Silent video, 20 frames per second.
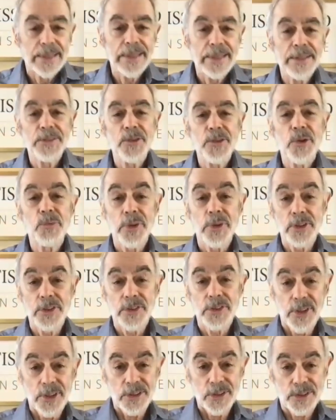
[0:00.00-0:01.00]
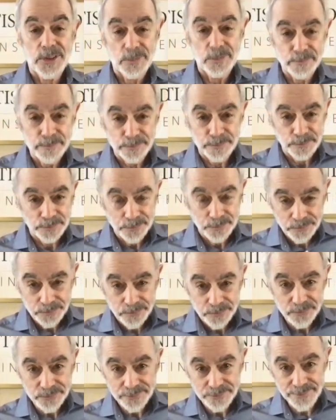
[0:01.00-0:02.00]
in your research
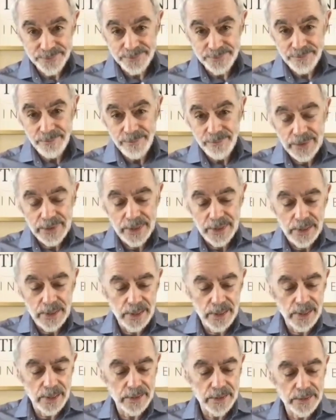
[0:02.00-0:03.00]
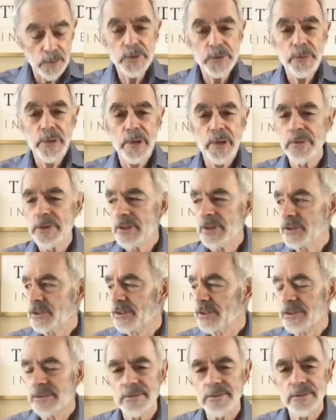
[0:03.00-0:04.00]
that was
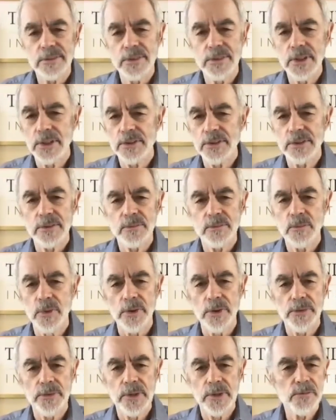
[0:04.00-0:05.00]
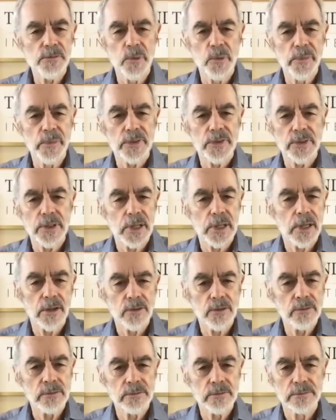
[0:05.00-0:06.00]
published just, 3 or 4 months
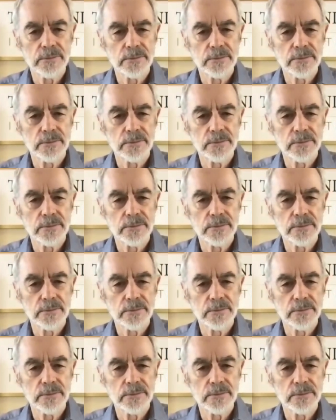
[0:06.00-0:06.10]
ago?